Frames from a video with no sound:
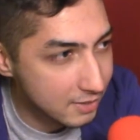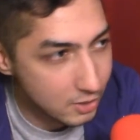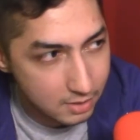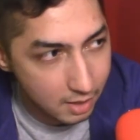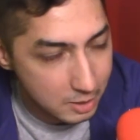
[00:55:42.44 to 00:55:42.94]
that's
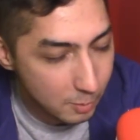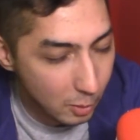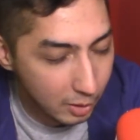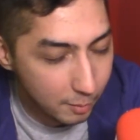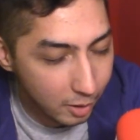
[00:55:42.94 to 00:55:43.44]
just not
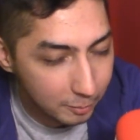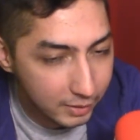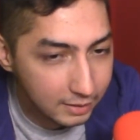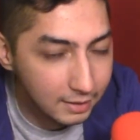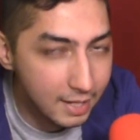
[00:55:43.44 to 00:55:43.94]
spoken about.
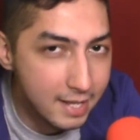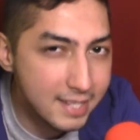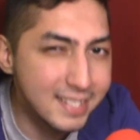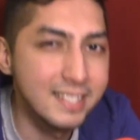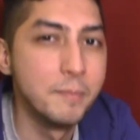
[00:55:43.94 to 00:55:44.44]
But
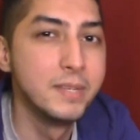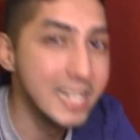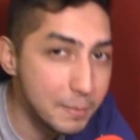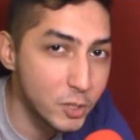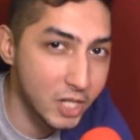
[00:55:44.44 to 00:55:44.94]
this is some
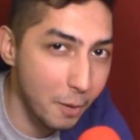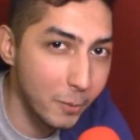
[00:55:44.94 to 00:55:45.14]
deep shit